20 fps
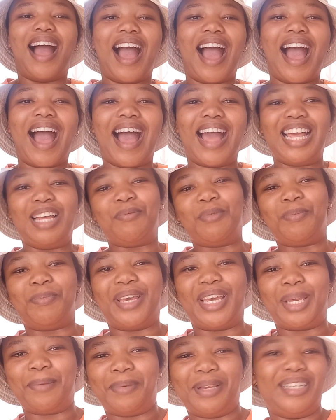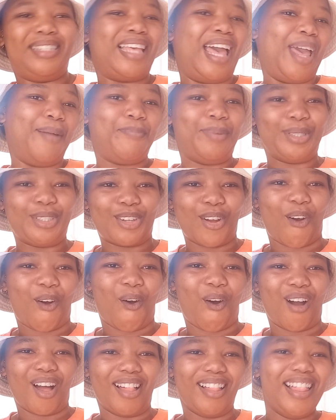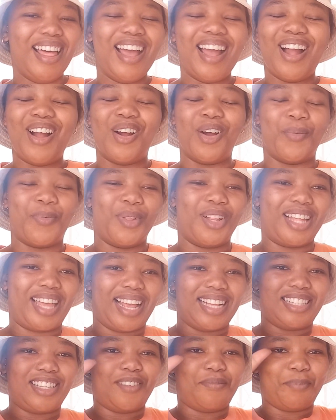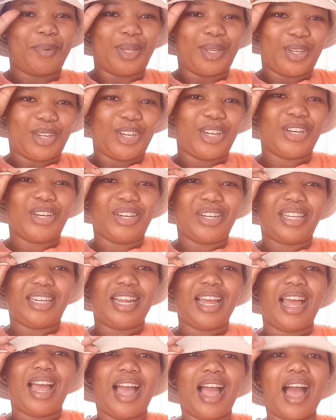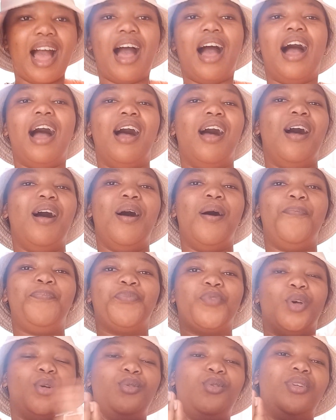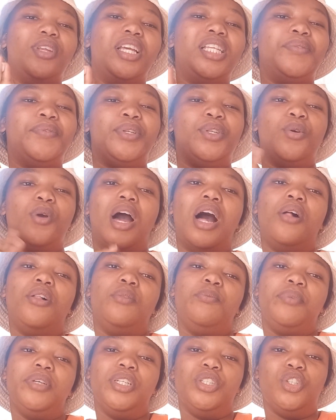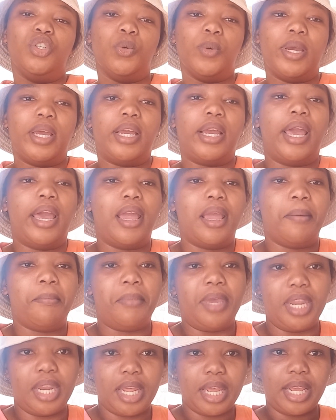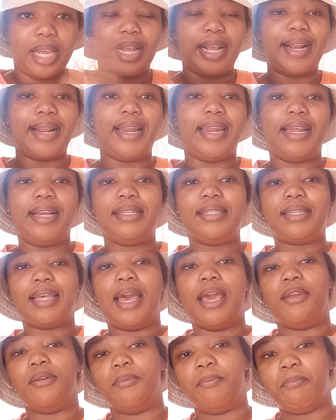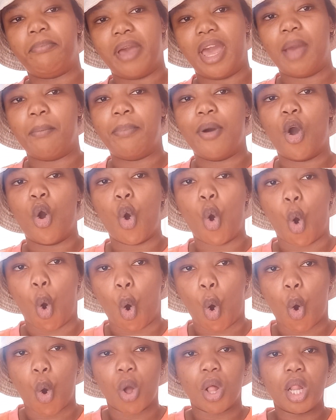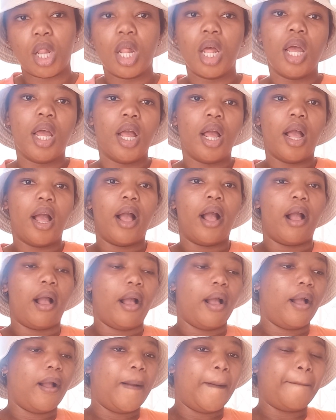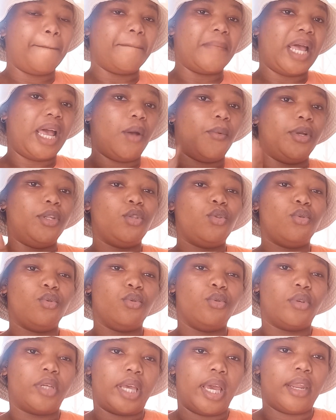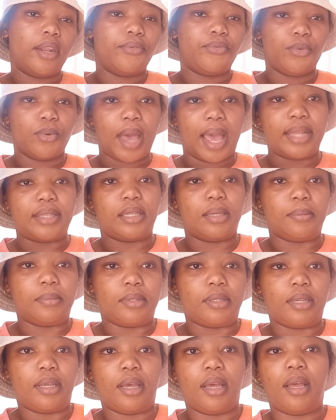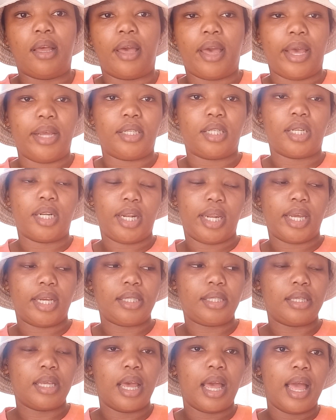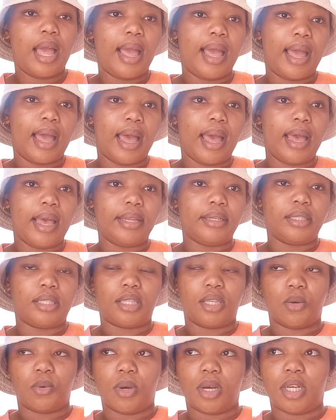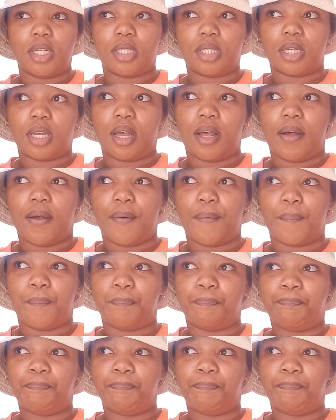hi, hyper babies, hyper doll. Hope you guys have been good. On today's video, I'll be doing a mini Clicks and PEP haul. I went to get a few items at Clicks, and there was a